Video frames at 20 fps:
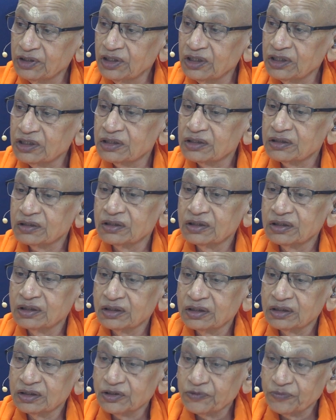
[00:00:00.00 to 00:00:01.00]
this
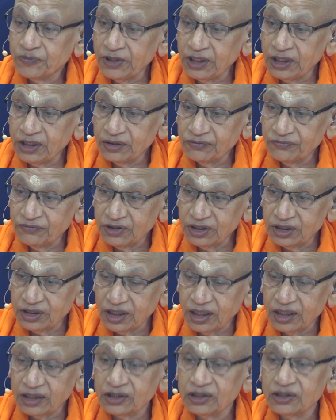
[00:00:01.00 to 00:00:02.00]
spirit, with this
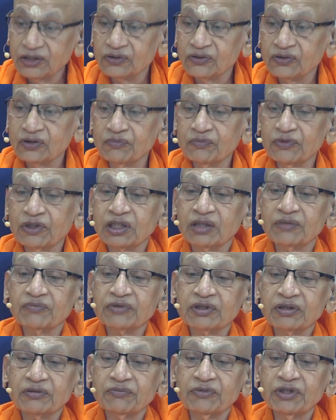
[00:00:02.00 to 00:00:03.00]
attitude,
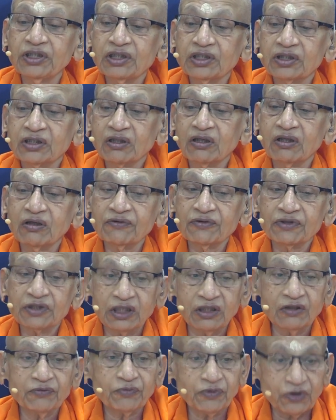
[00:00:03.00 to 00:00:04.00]
becomes a means of
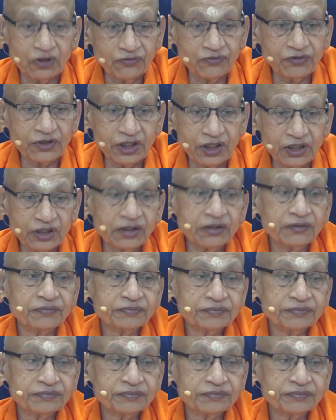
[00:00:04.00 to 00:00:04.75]
self-purification.